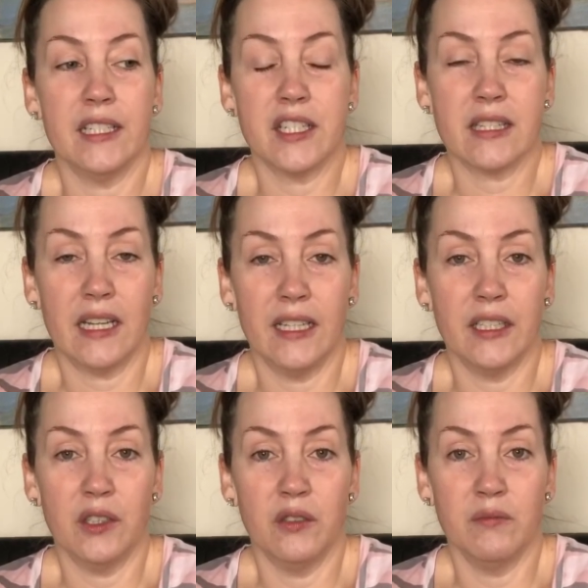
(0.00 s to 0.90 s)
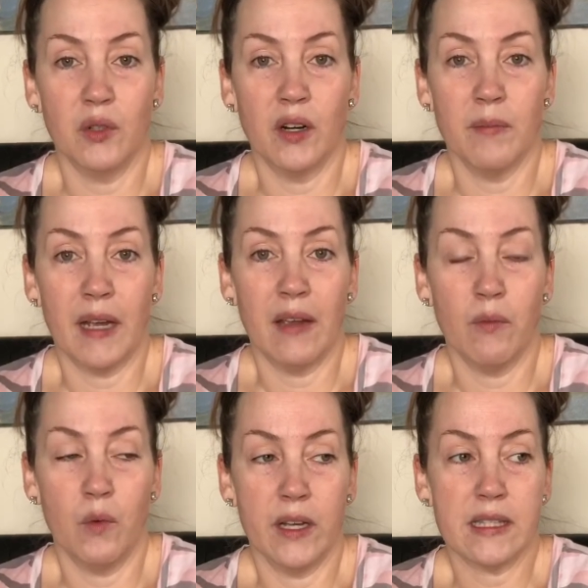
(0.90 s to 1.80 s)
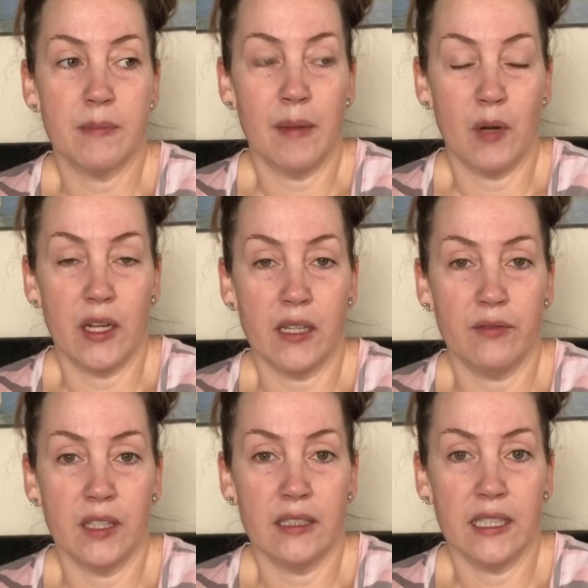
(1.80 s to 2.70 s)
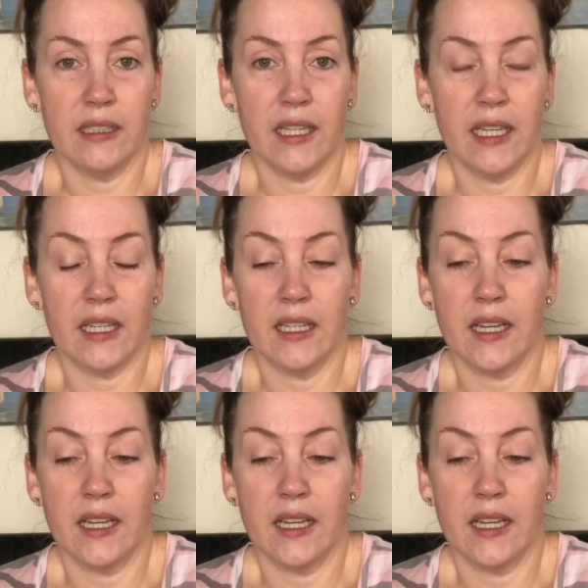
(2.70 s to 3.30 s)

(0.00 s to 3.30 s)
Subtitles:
just kind of go more by what's my body feeling like.